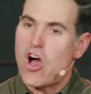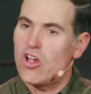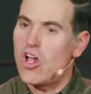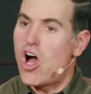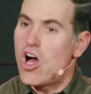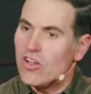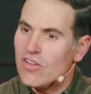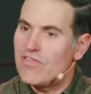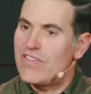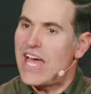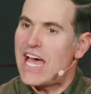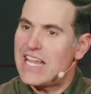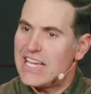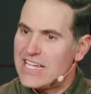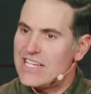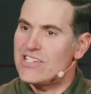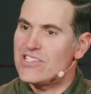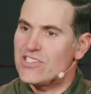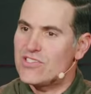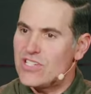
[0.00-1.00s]
All, all of
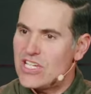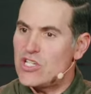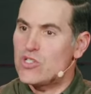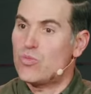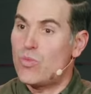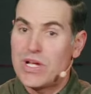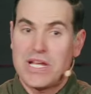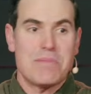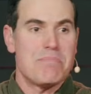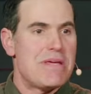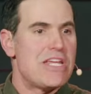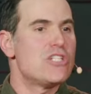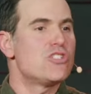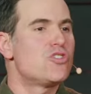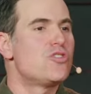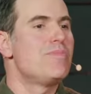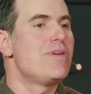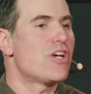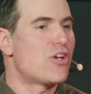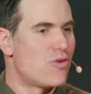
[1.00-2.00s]
that is, is what it
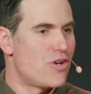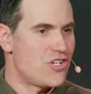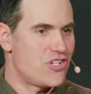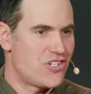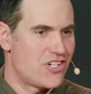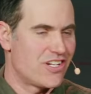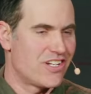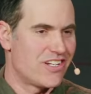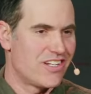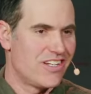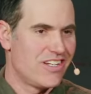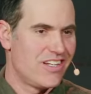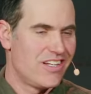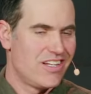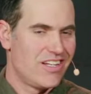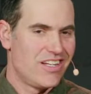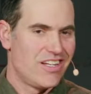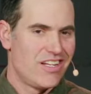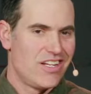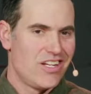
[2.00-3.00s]
means to be a Christian.
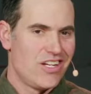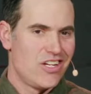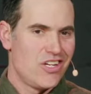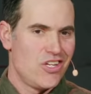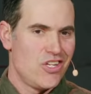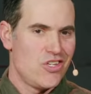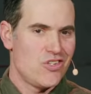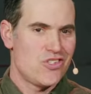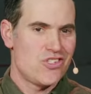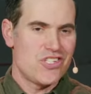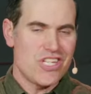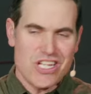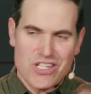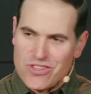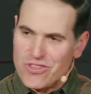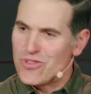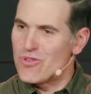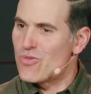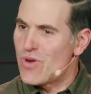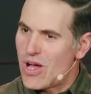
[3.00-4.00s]
You see
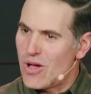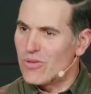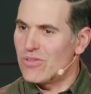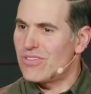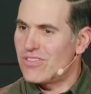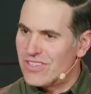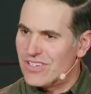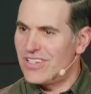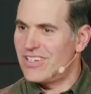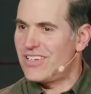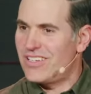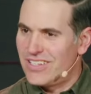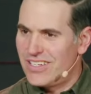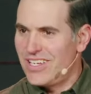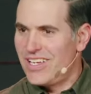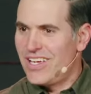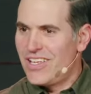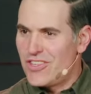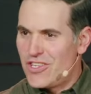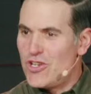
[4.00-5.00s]
it throughout the,
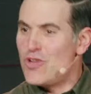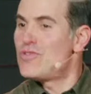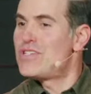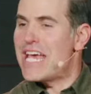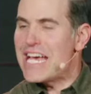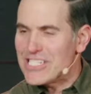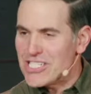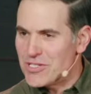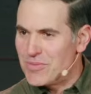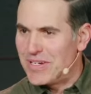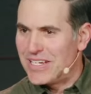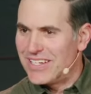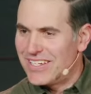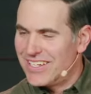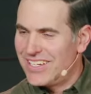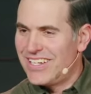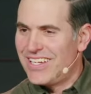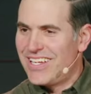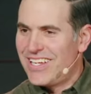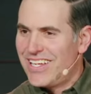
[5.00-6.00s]
the New Testament
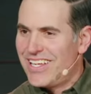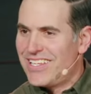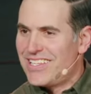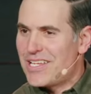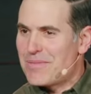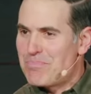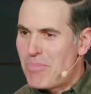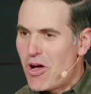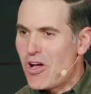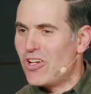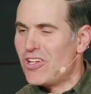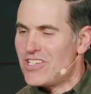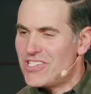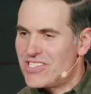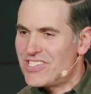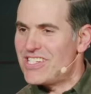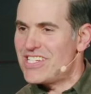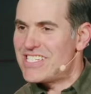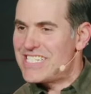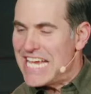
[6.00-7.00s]
that Paul
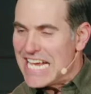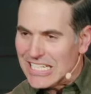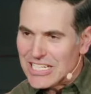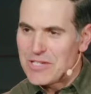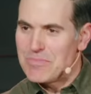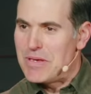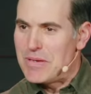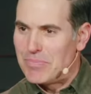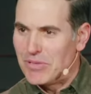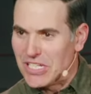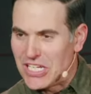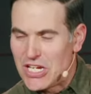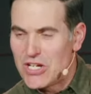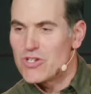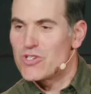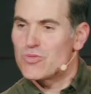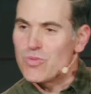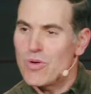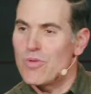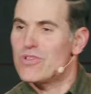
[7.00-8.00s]
is, is telling people
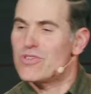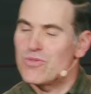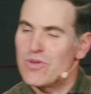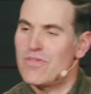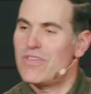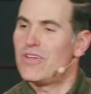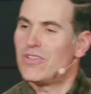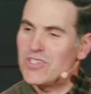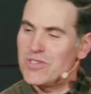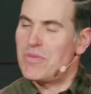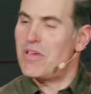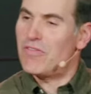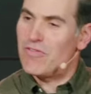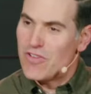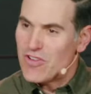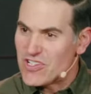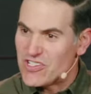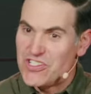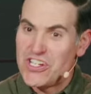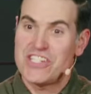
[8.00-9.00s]
here's what was revealed to me
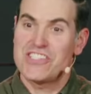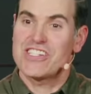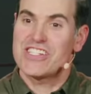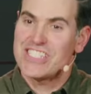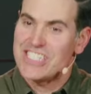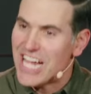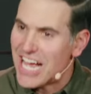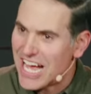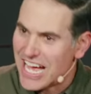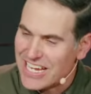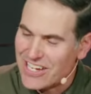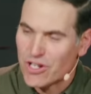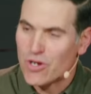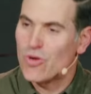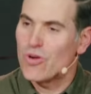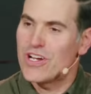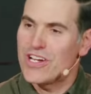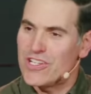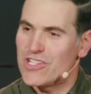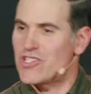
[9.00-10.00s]
first. Jesus died
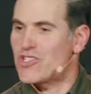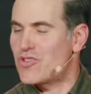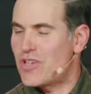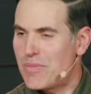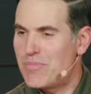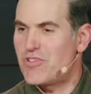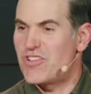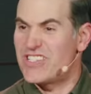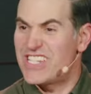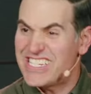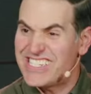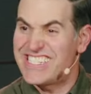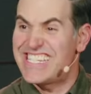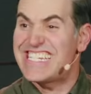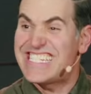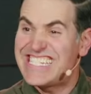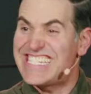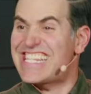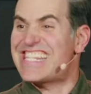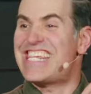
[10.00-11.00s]
according to the scriptures. This,
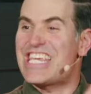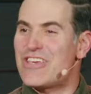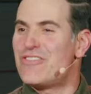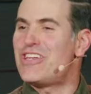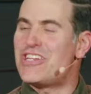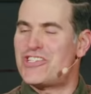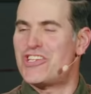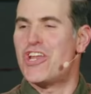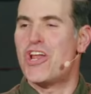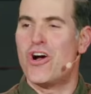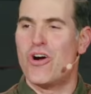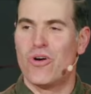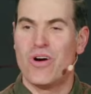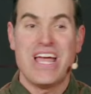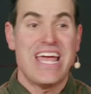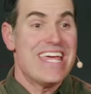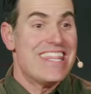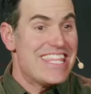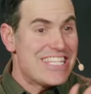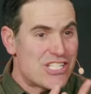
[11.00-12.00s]
this is the thing you need to know.
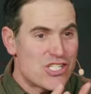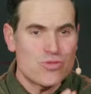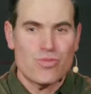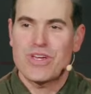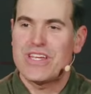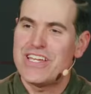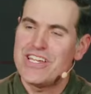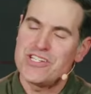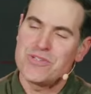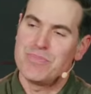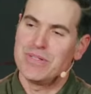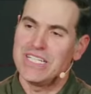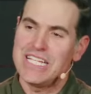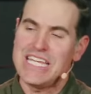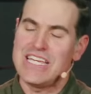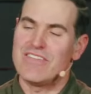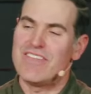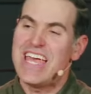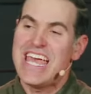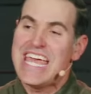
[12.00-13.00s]
This is what you need to
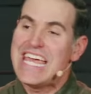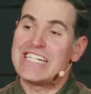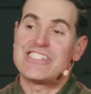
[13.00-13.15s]
believe.